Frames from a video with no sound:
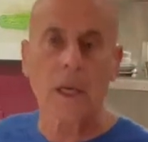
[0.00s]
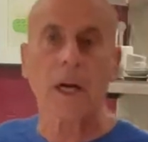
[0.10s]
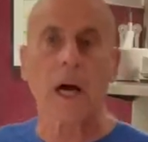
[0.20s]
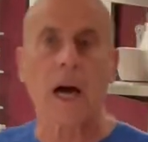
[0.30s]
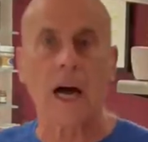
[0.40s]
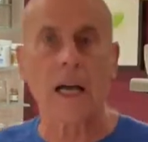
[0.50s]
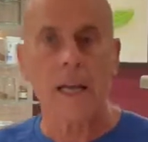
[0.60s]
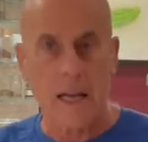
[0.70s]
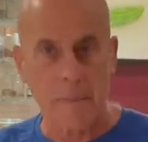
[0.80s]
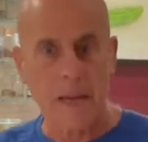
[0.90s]

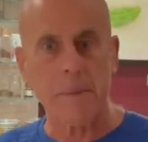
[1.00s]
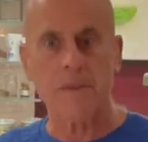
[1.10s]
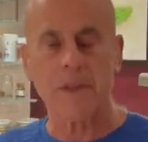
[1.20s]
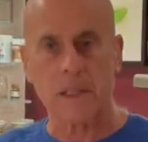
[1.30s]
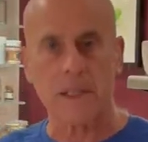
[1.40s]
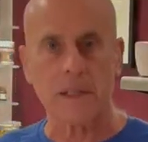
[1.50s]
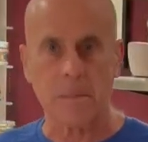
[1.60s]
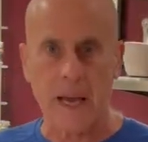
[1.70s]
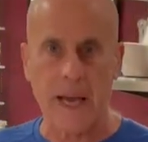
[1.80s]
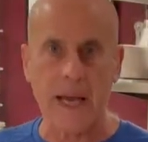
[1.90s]
and maybe even clean the
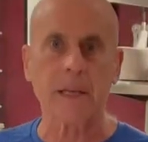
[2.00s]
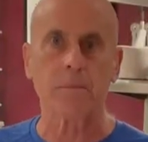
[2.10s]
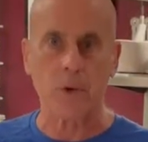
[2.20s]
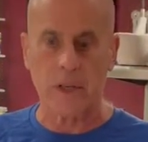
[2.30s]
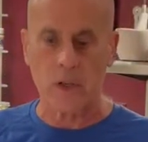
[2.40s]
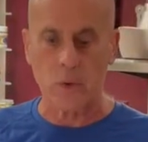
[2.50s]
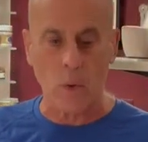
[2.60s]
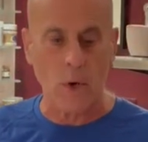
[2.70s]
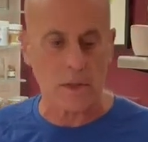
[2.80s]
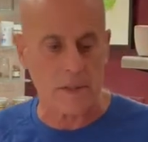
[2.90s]
pan and put in new
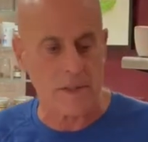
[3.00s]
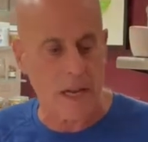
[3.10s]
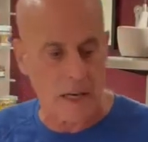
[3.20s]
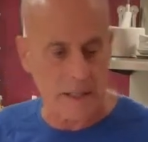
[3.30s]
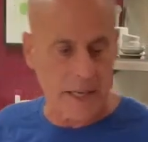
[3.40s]
oil to start again,